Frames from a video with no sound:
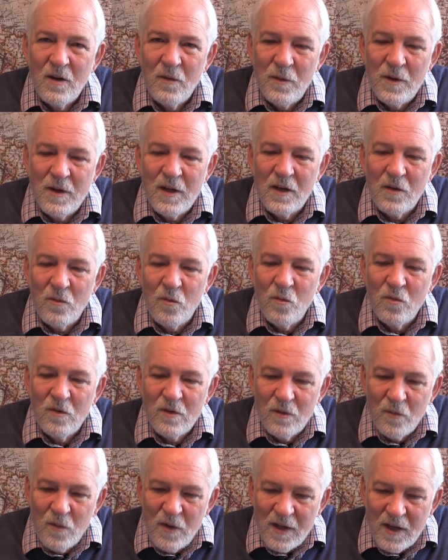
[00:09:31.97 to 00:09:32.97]
We
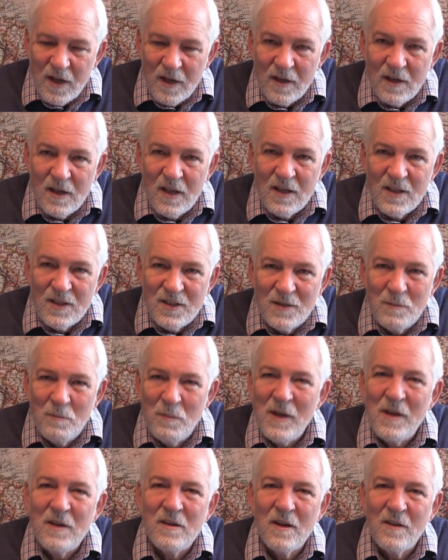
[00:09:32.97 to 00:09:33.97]
can
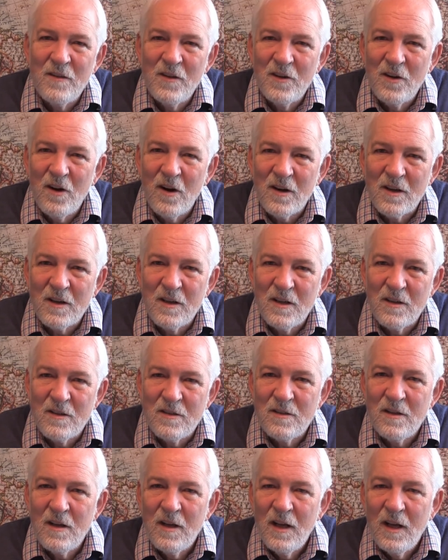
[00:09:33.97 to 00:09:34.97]
speak to the
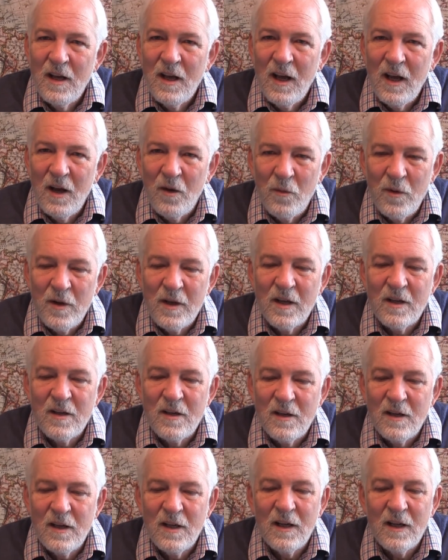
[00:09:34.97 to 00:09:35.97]
darkness, and we
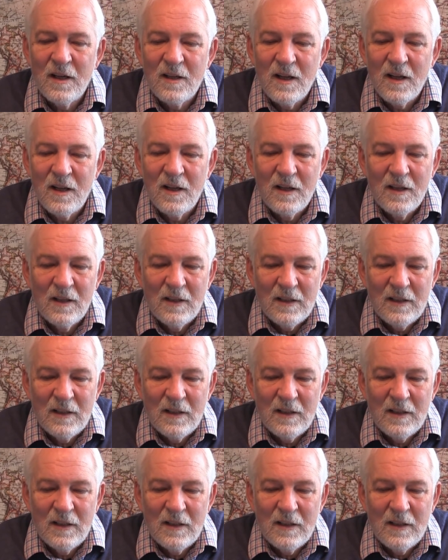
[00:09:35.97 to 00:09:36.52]
can